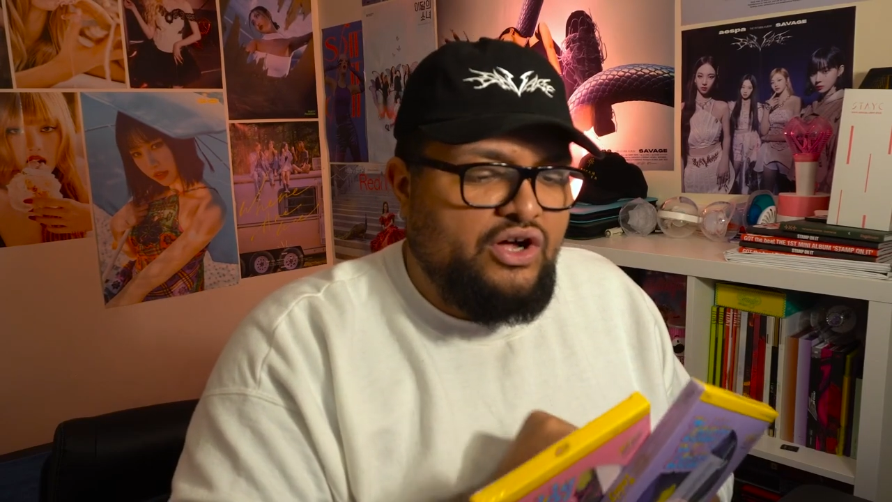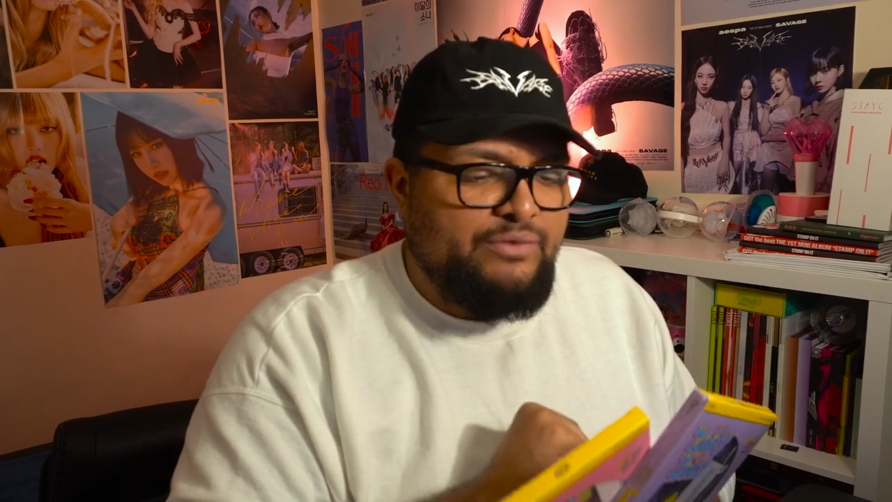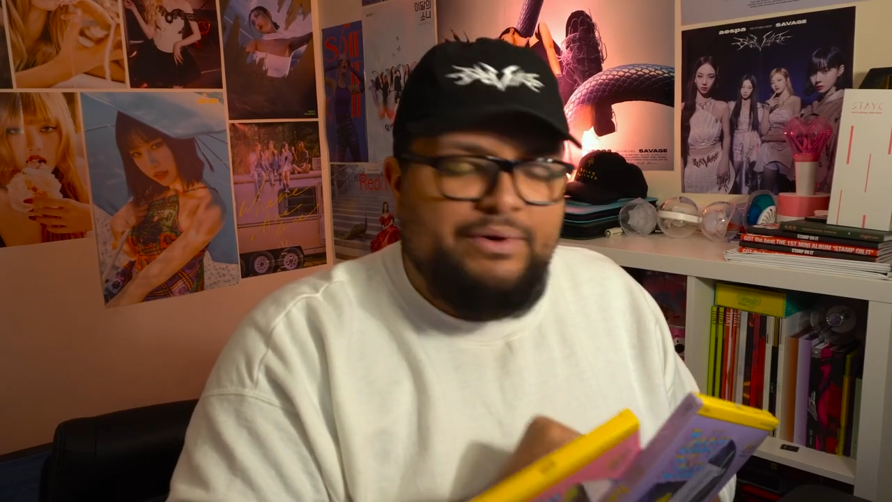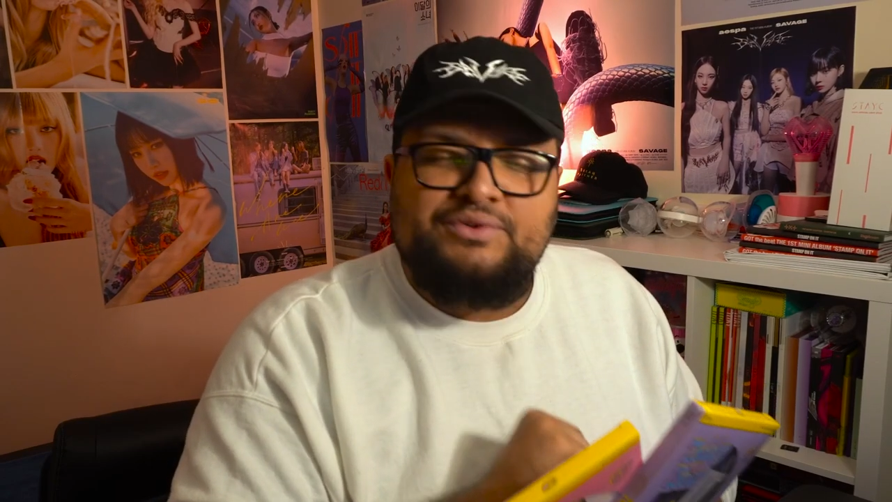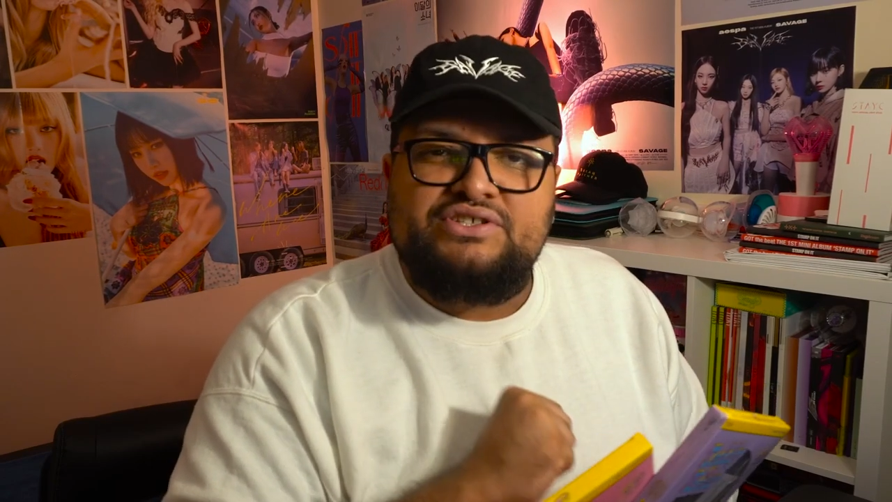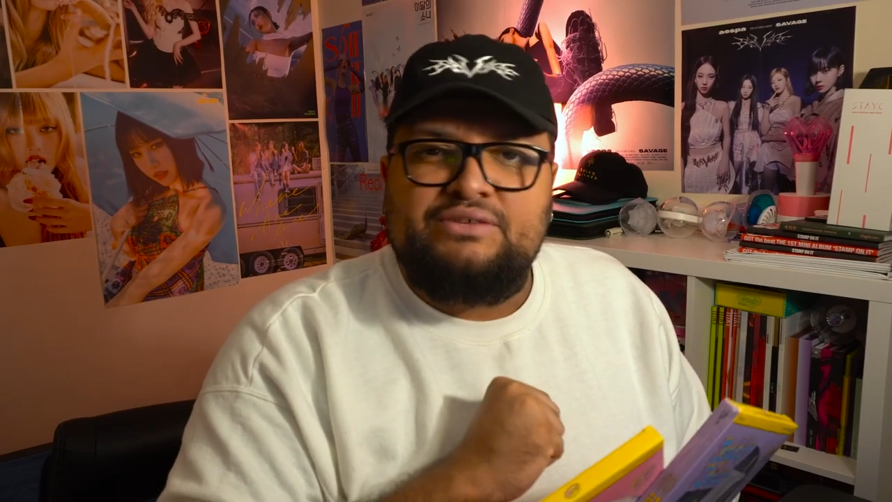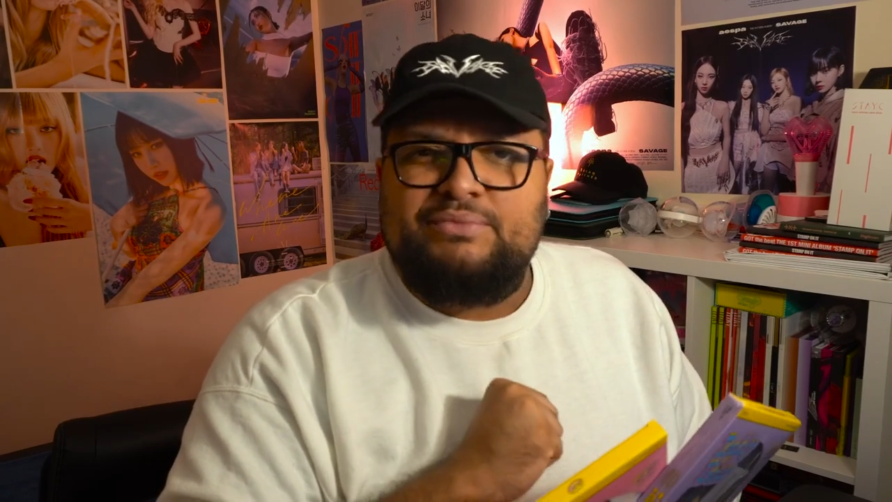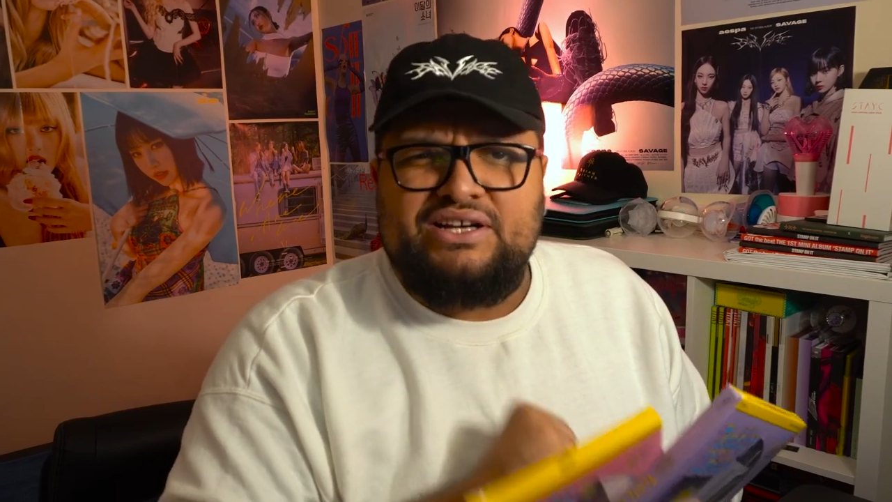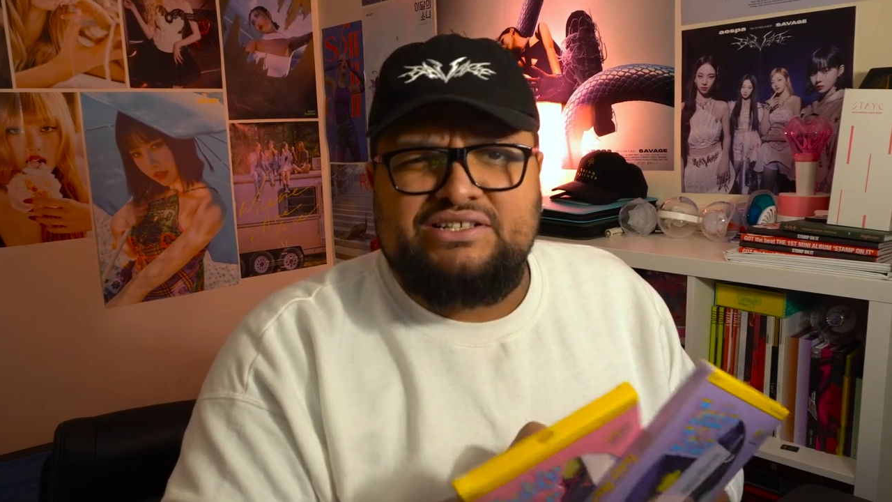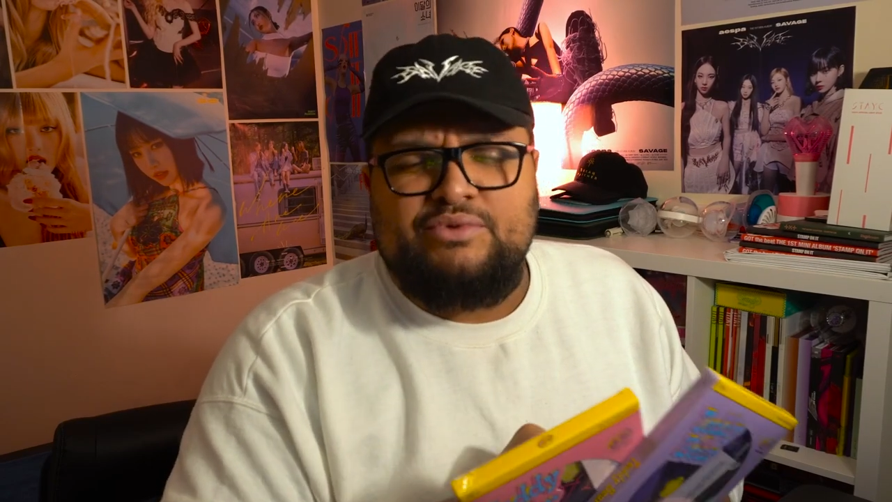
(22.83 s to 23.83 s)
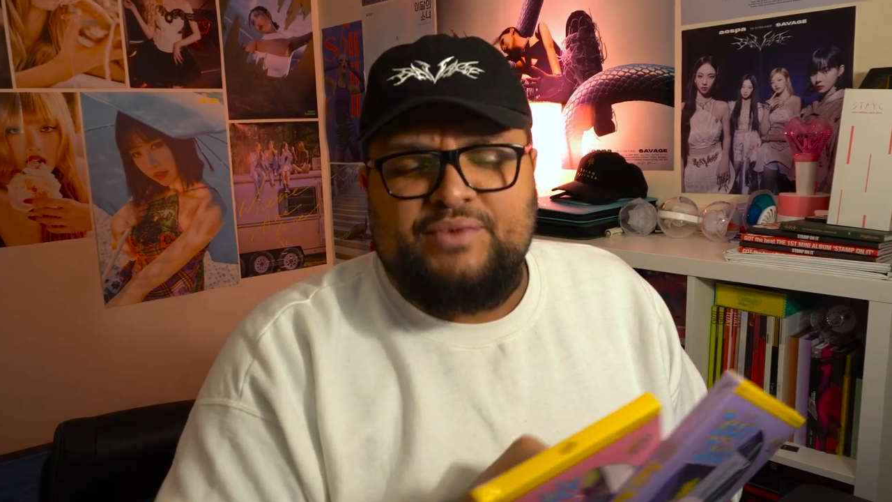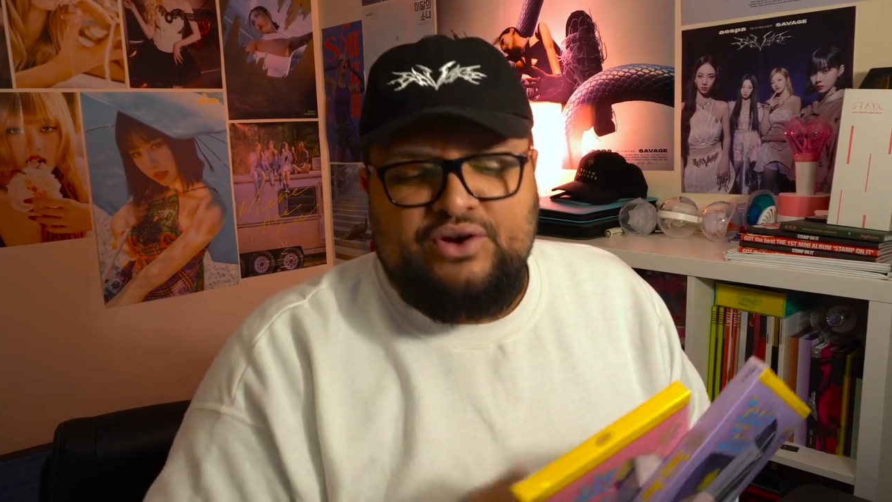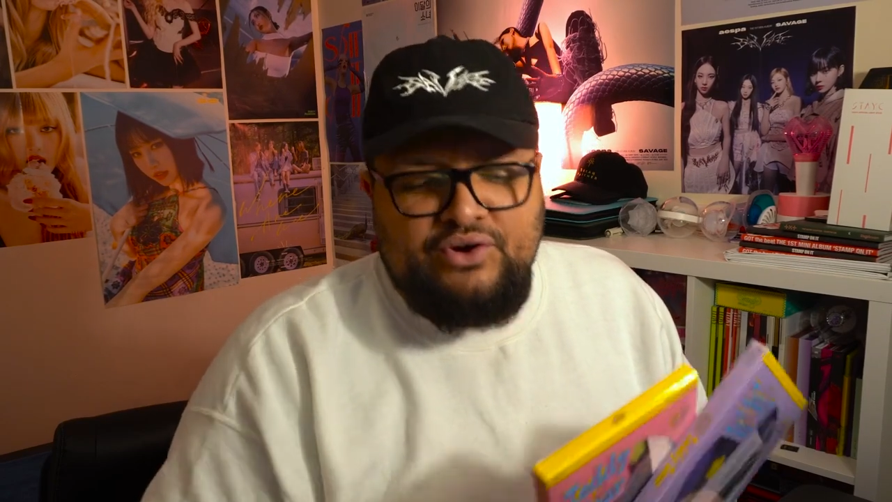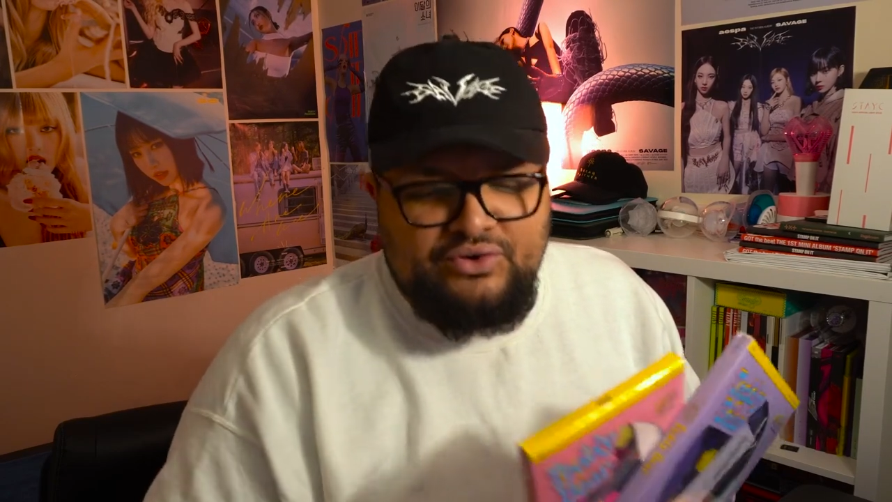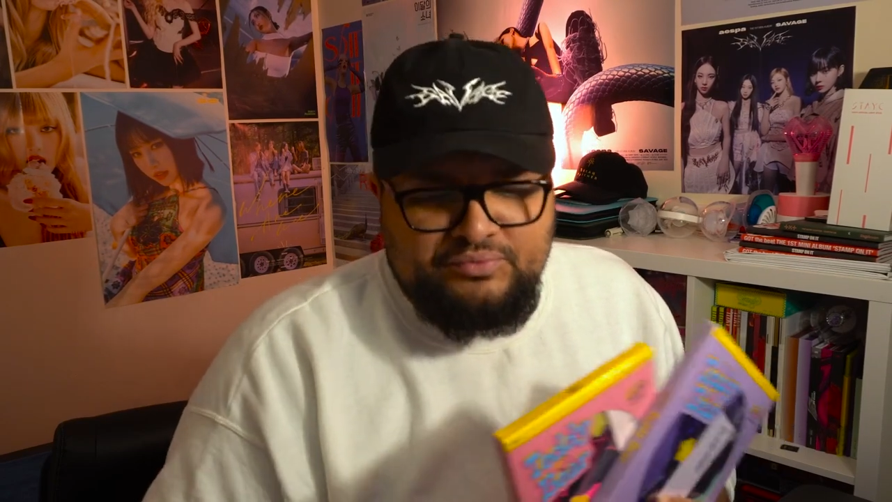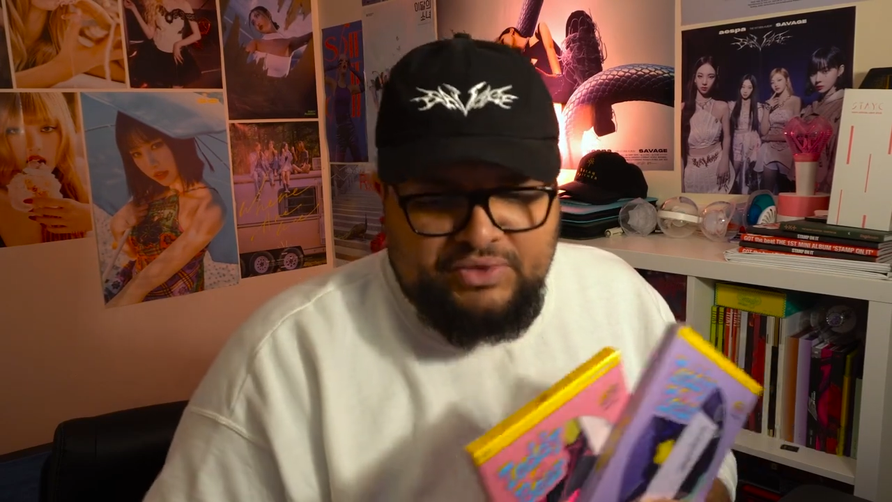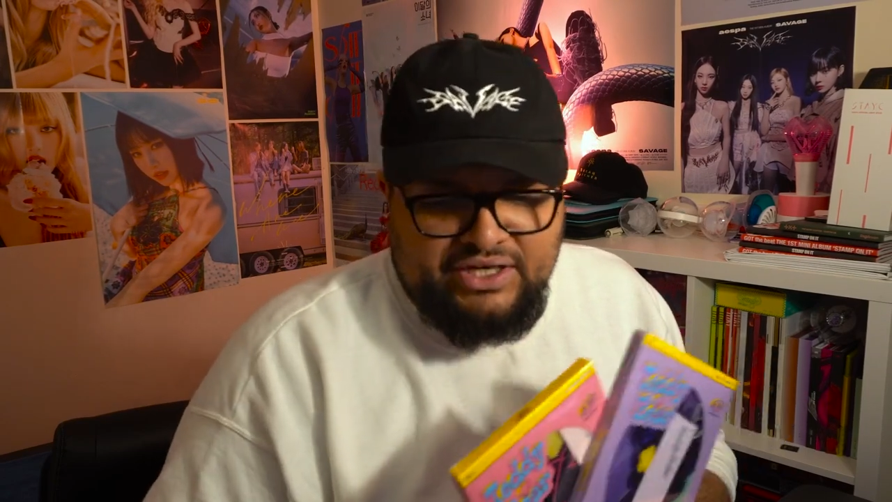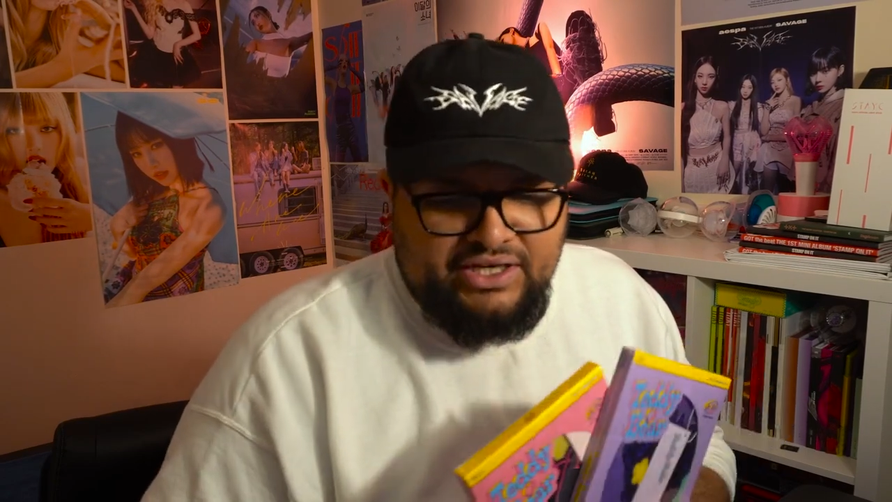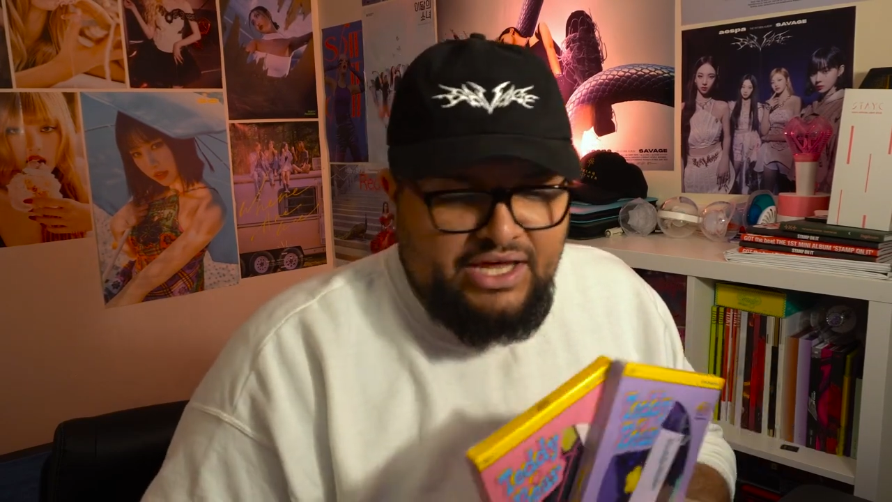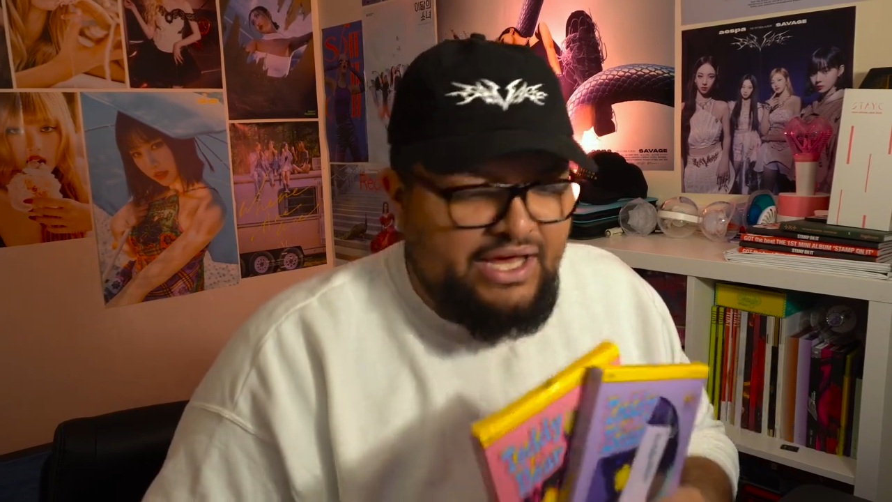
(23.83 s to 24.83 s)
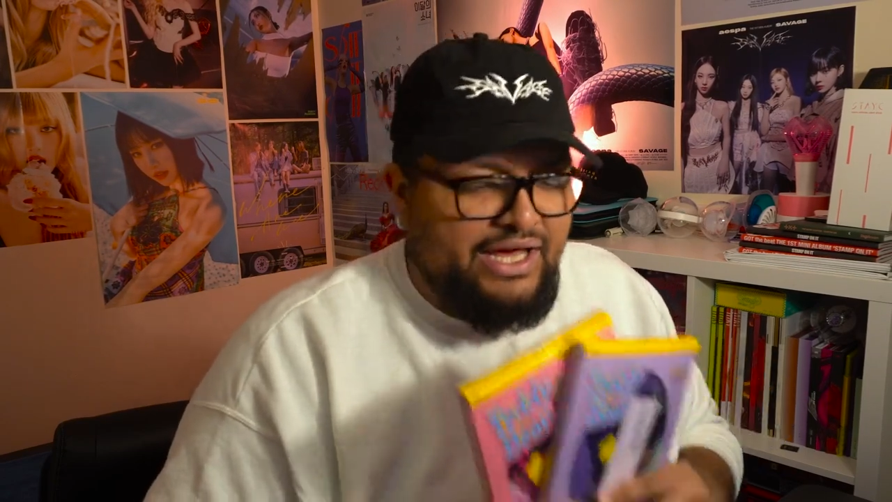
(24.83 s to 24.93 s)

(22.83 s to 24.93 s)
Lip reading: I'll probably just unbox them on my own, but